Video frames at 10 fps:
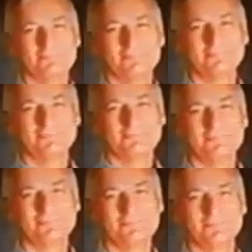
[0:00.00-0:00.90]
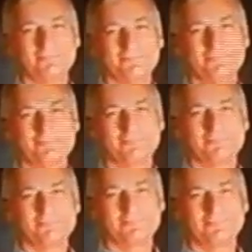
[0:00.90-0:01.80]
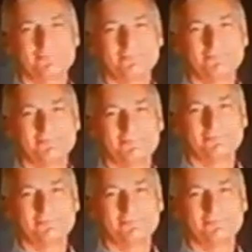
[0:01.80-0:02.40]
D.C. Morrison. I approve this message.